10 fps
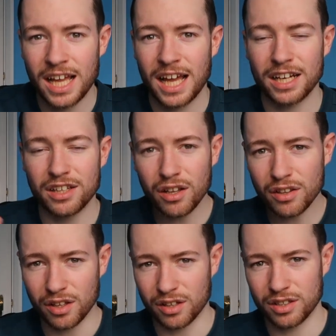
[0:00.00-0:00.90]
And
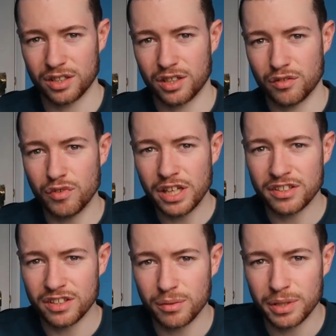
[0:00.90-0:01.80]
another
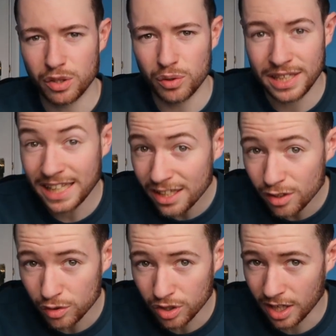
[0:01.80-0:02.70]
reason that we do the
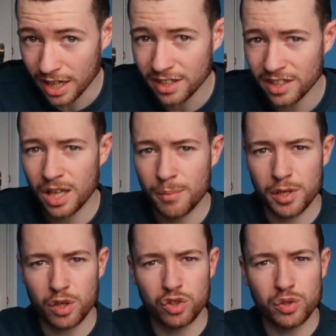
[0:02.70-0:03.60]
keto diet is
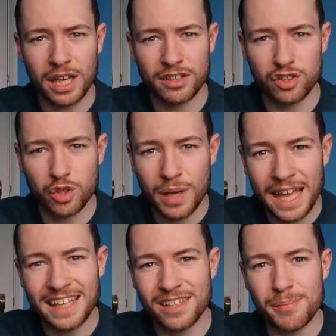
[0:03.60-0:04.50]
because you get to do
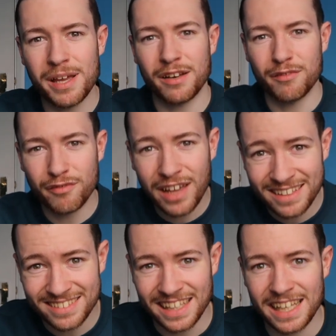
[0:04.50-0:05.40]
intermittent
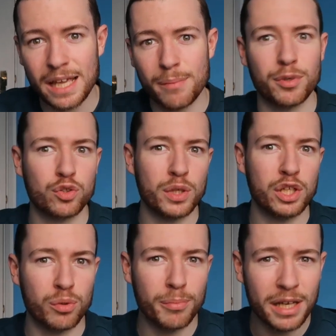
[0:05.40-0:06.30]
fasting in between
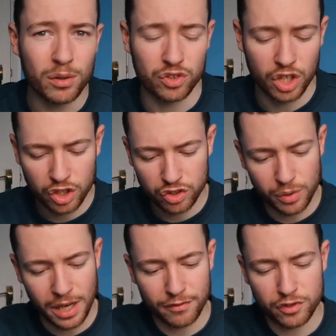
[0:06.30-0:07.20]
your meals. So
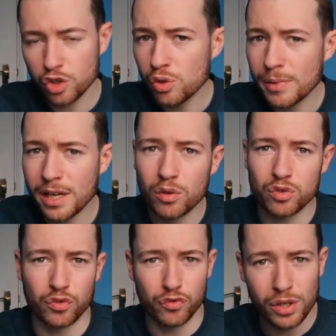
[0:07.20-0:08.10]
you have 2 meals
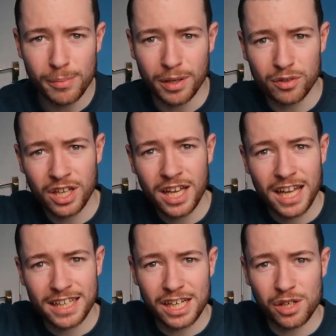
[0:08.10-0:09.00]
or 3 meals
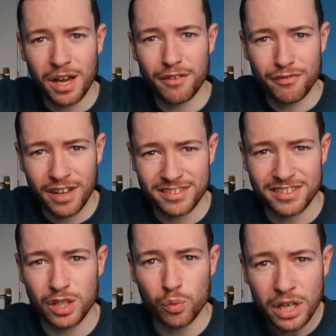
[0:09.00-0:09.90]
and then you have
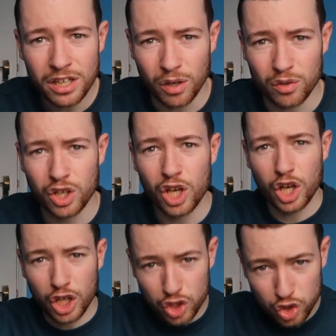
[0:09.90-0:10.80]
fasting windows.
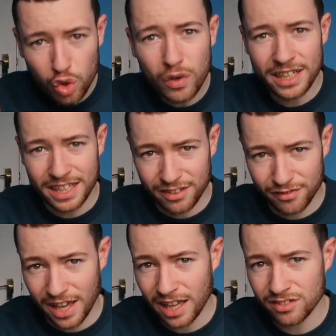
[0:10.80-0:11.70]
And during this
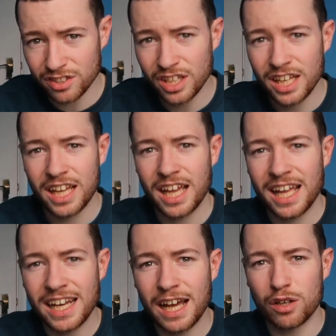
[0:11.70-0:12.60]
fast,
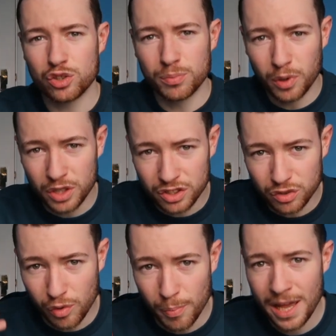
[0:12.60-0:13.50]
it allows your body
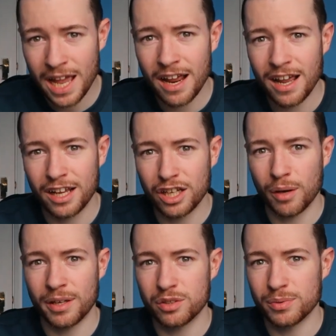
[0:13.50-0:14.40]
to repair and
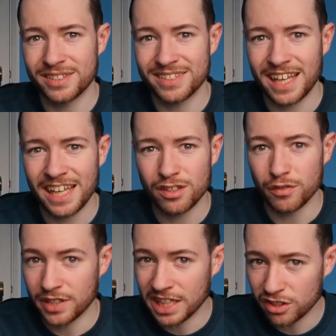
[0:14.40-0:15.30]
go into a state
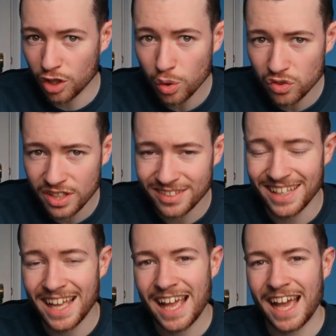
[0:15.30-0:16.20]
of ketosis
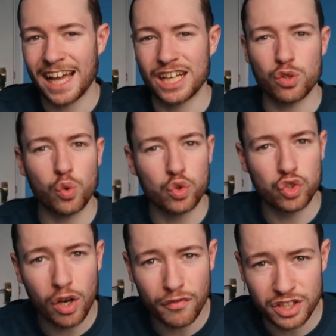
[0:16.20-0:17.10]
and
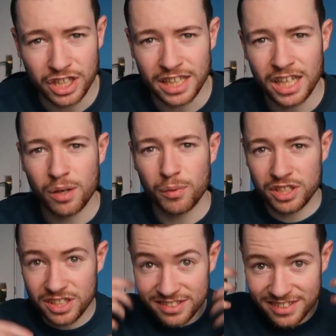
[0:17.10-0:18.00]
autophagy,
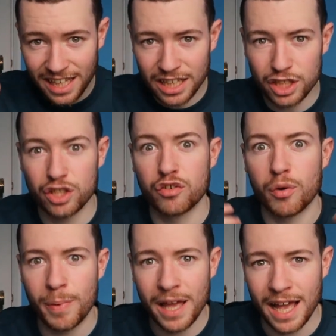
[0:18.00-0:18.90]
which is cellular
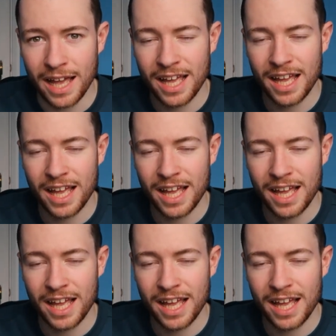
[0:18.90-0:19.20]
repair.